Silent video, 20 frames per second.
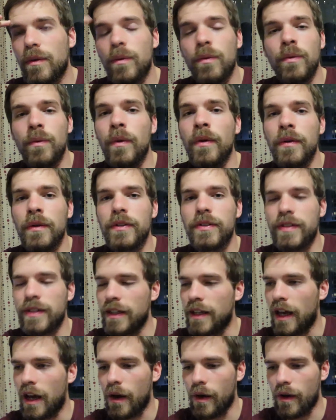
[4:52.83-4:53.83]
we'll
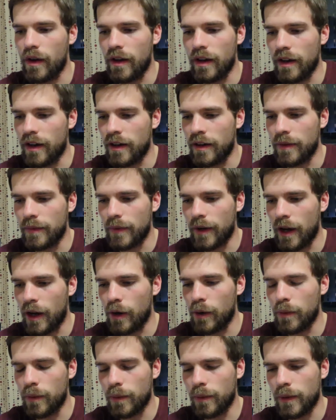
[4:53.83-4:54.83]
see how um,
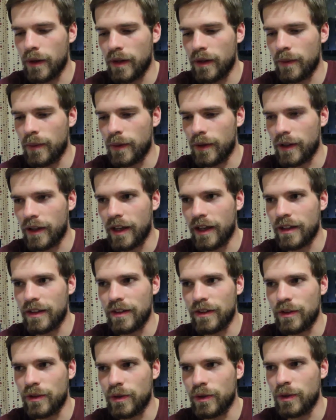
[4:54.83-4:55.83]
how we will
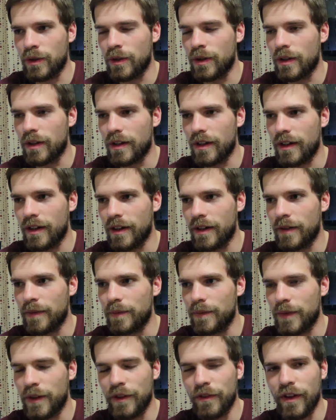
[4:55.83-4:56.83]
get to
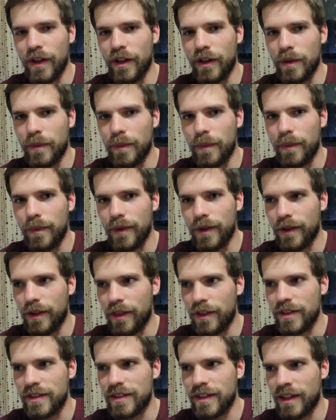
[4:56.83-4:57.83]
um, develop uh,
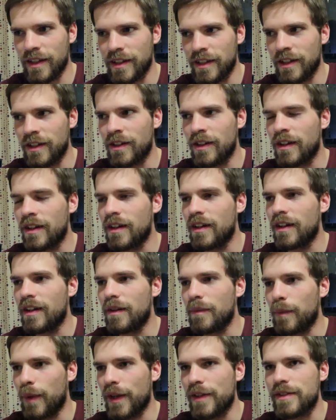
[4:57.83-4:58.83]
this idea.
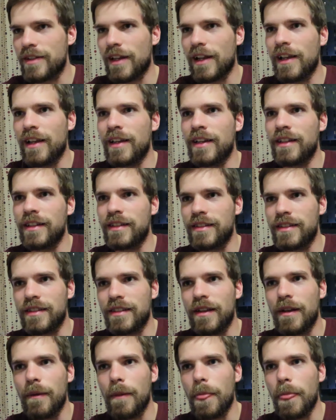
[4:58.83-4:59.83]
Basically,
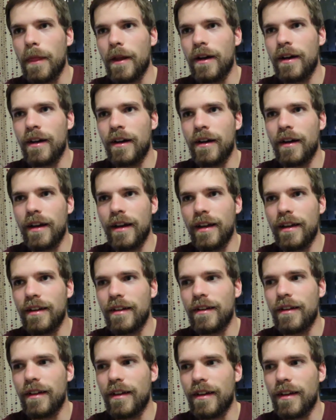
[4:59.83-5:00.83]
it's uh,
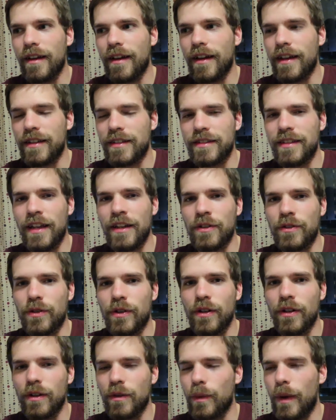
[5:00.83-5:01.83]
a
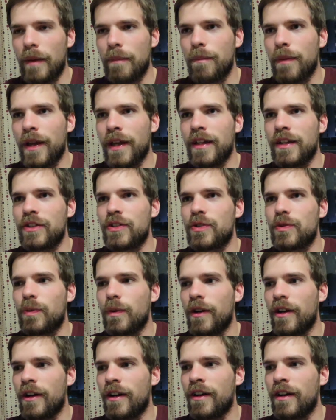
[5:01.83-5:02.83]
central web page
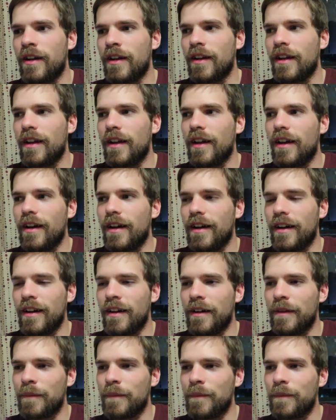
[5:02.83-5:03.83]
where
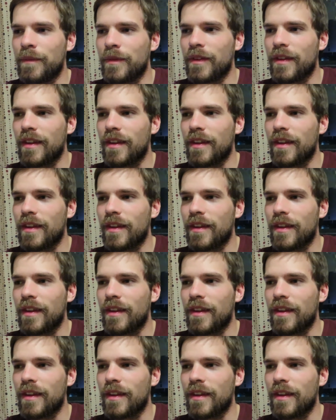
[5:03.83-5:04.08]
um,